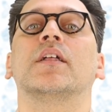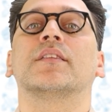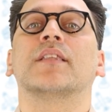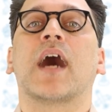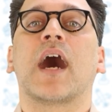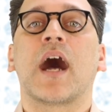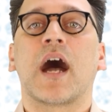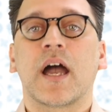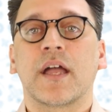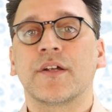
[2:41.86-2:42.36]
The
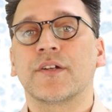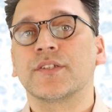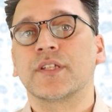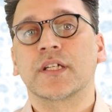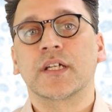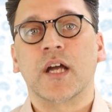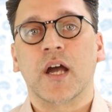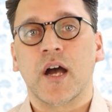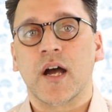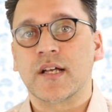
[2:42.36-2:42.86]
higher the
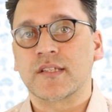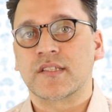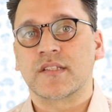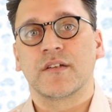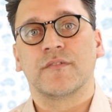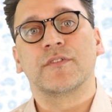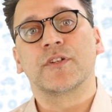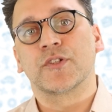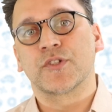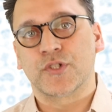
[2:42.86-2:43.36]
cost
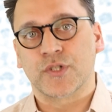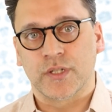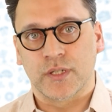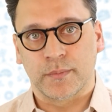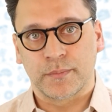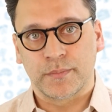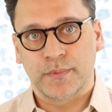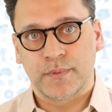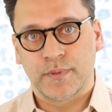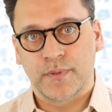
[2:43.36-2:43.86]
of your
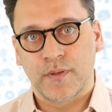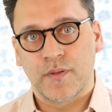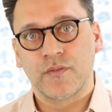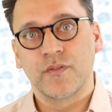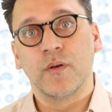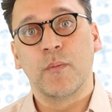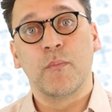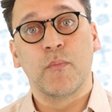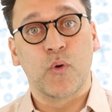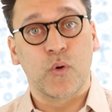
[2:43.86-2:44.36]
trip,
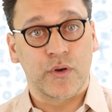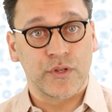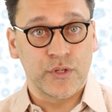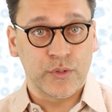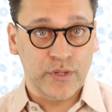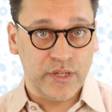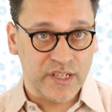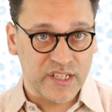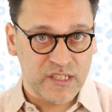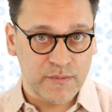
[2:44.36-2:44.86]
the more you
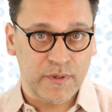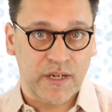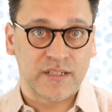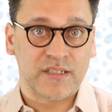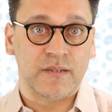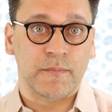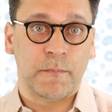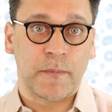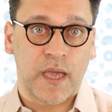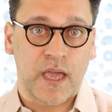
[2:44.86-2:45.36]
can
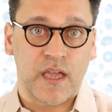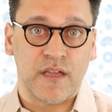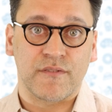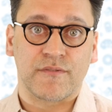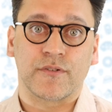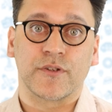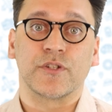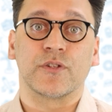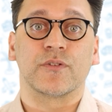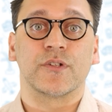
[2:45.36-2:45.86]
expect to pay
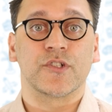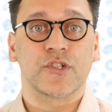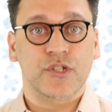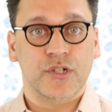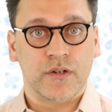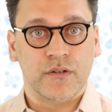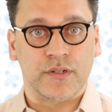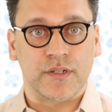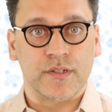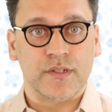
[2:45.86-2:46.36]
for your
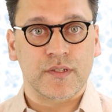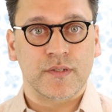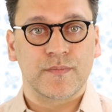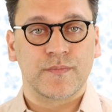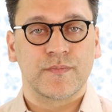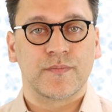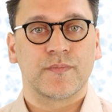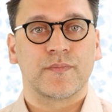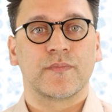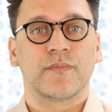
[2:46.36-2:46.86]
insurance.
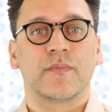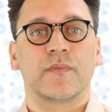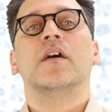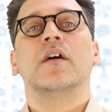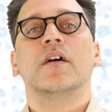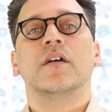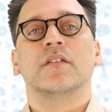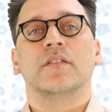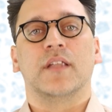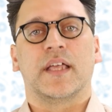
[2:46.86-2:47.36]

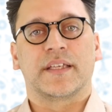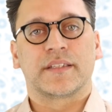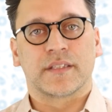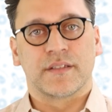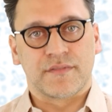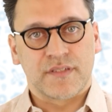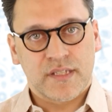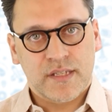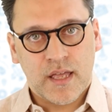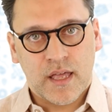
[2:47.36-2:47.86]
Length
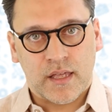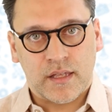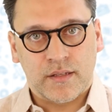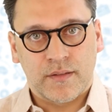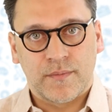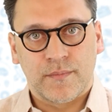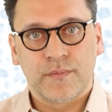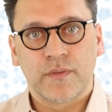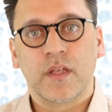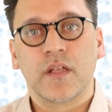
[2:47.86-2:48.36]
of stay.
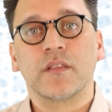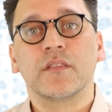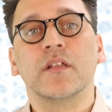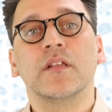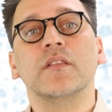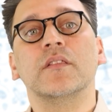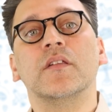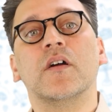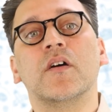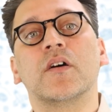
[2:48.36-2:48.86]
The
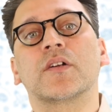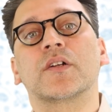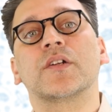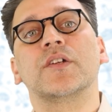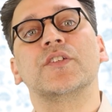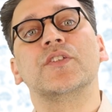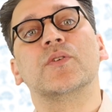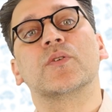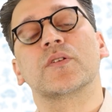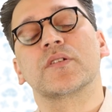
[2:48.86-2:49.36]
longer
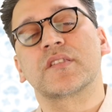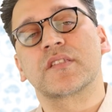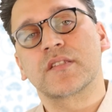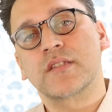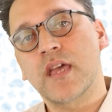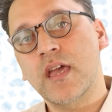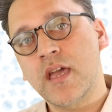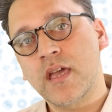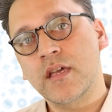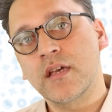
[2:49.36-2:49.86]
your
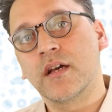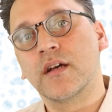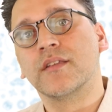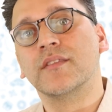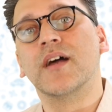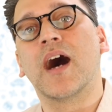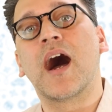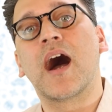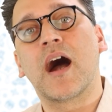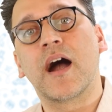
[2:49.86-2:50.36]
stay,
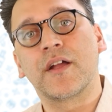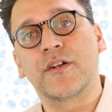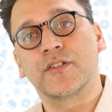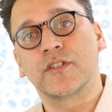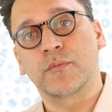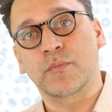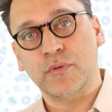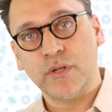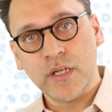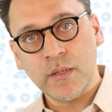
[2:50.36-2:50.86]
the higher
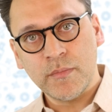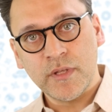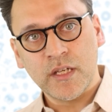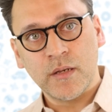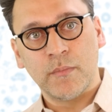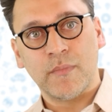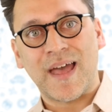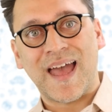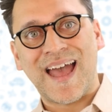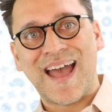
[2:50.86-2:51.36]
the
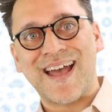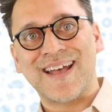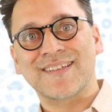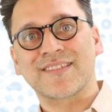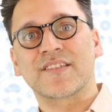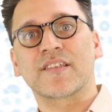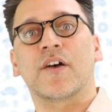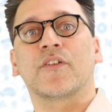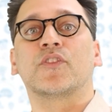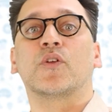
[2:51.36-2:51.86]
premium
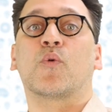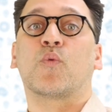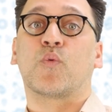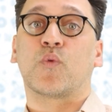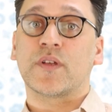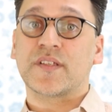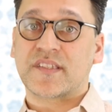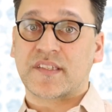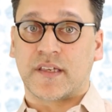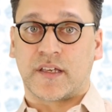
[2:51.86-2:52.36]
as the
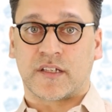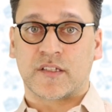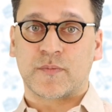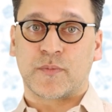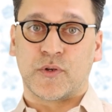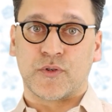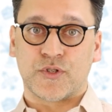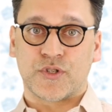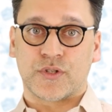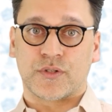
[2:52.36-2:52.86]
risk
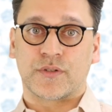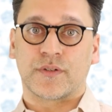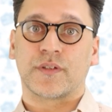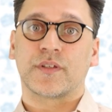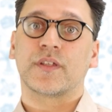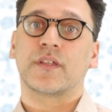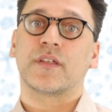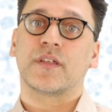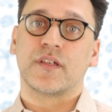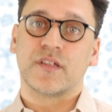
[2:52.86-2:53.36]
exposure
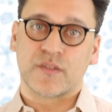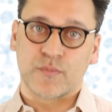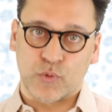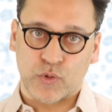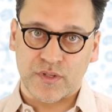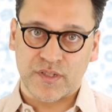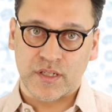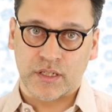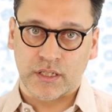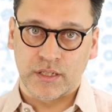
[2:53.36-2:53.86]
is
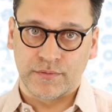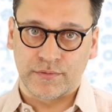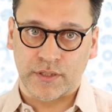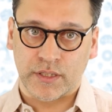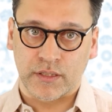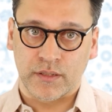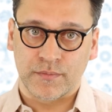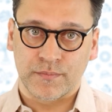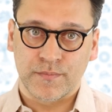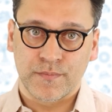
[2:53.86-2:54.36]
more
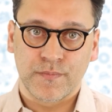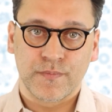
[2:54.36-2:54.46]
significant.